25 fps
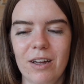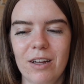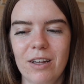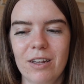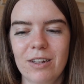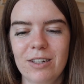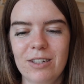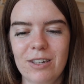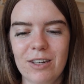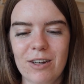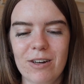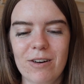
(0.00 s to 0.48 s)

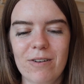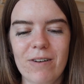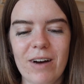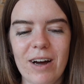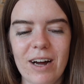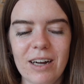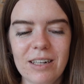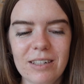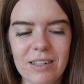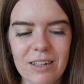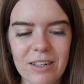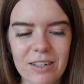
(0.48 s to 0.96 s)
So
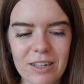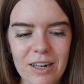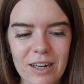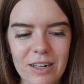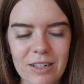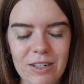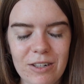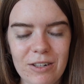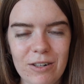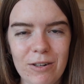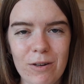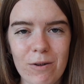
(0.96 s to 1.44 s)
I
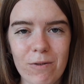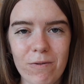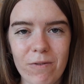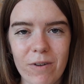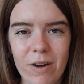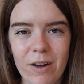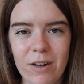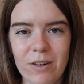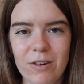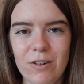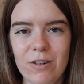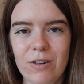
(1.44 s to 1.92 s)
suggest you
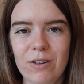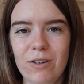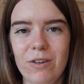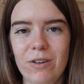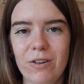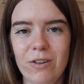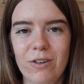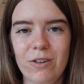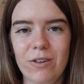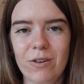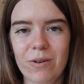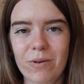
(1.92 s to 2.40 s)
find
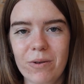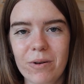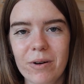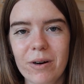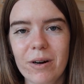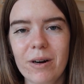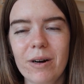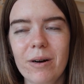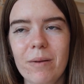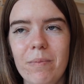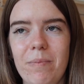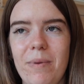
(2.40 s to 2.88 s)

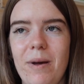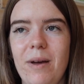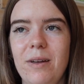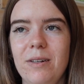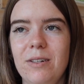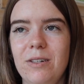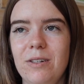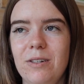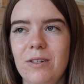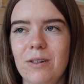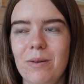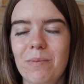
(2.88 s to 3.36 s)
your
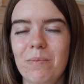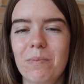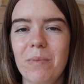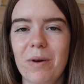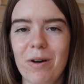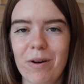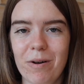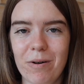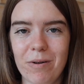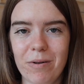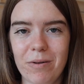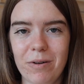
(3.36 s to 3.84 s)
best
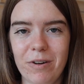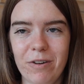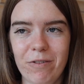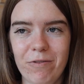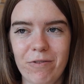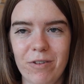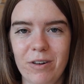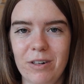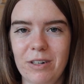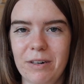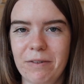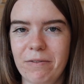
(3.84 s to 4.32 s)
mode
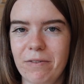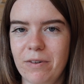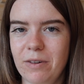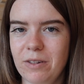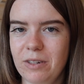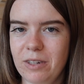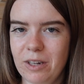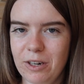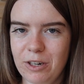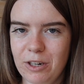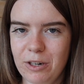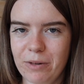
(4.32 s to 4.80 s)
for
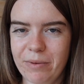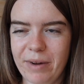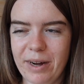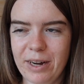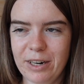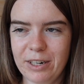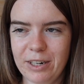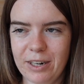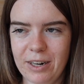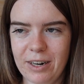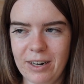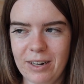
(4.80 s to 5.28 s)
different
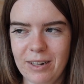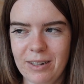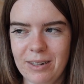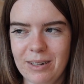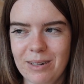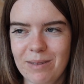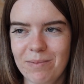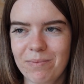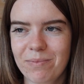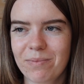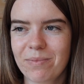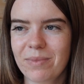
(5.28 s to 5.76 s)

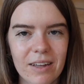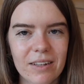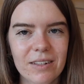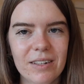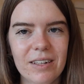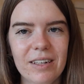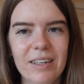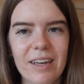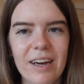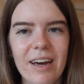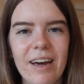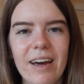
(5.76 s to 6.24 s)
situations.
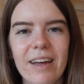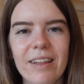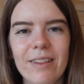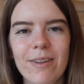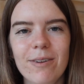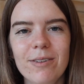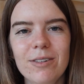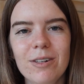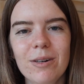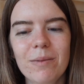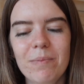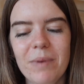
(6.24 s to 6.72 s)
So yeah,
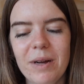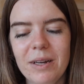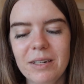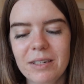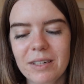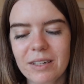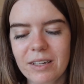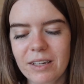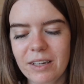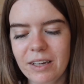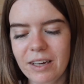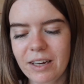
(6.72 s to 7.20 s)
those are
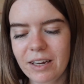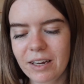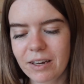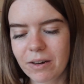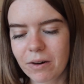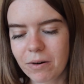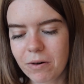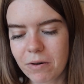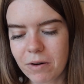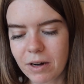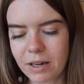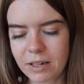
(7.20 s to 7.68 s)
basically,
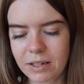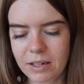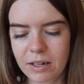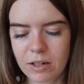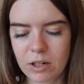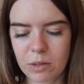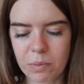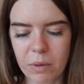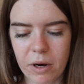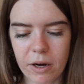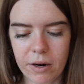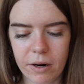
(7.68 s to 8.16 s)
oh, I see a
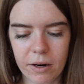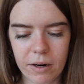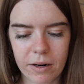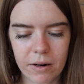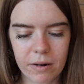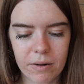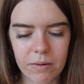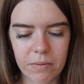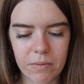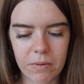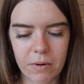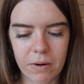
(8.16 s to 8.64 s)
spider.
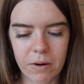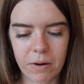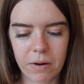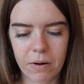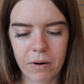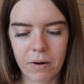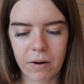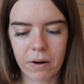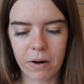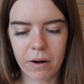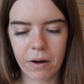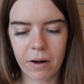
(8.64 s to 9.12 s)

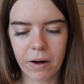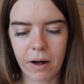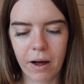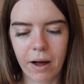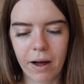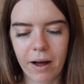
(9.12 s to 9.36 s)
Whoa.